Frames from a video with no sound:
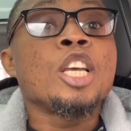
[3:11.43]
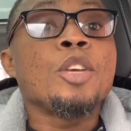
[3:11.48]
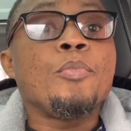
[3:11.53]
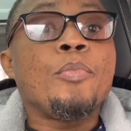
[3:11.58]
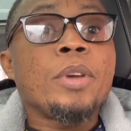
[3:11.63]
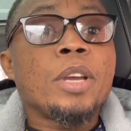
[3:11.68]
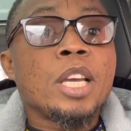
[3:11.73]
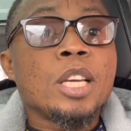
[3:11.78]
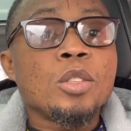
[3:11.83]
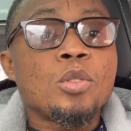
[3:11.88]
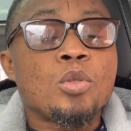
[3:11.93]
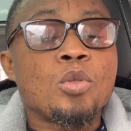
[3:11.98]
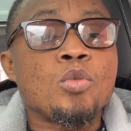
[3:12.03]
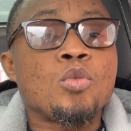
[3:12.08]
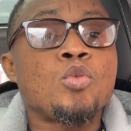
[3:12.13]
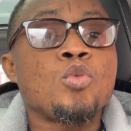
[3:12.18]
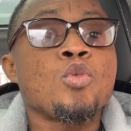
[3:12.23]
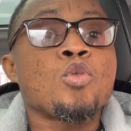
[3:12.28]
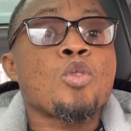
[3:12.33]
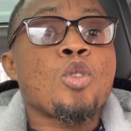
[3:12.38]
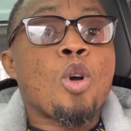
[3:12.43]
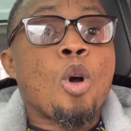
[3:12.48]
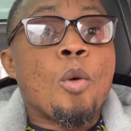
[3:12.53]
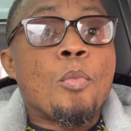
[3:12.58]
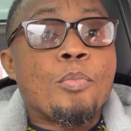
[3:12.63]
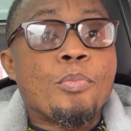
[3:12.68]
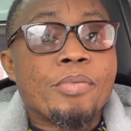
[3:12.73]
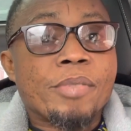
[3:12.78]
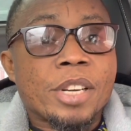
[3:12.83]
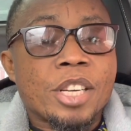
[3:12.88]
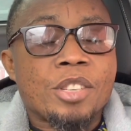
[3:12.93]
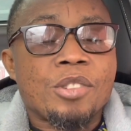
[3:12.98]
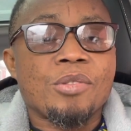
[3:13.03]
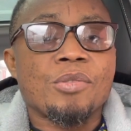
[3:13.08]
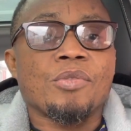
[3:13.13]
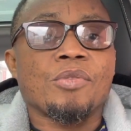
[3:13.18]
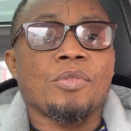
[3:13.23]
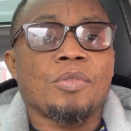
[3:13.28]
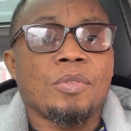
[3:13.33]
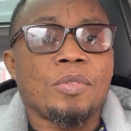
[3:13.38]
Begin to do
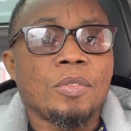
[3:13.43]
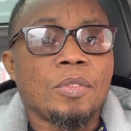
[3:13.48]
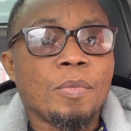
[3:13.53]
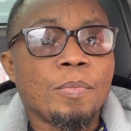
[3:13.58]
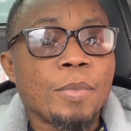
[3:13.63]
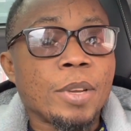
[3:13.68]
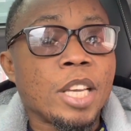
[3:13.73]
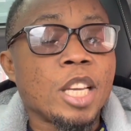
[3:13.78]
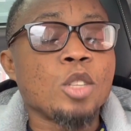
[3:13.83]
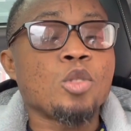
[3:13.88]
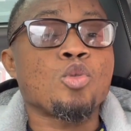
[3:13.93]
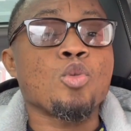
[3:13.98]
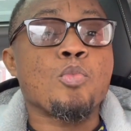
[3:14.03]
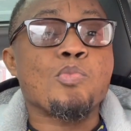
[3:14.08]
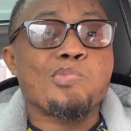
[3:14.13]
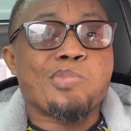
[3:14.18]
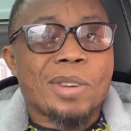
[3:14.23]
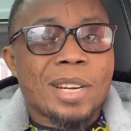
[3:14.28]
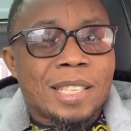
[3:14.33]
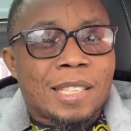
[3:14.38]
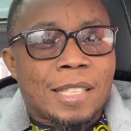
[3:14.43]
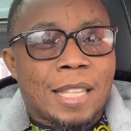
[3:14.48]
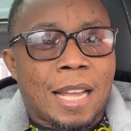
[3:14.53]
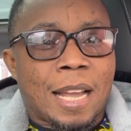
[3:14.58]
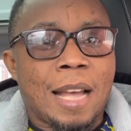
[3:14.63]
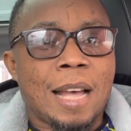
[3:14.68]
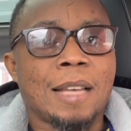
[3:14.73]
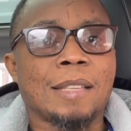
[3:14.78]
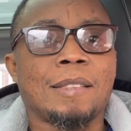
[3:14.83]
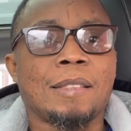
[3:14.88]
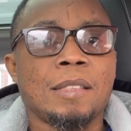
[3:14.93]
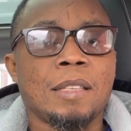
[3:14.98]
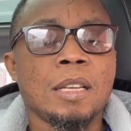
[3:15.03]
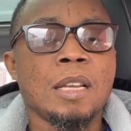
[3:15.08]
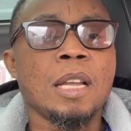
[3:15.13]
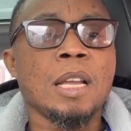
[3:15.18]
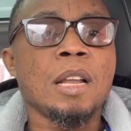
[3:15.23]
compression. Begin to press the heart.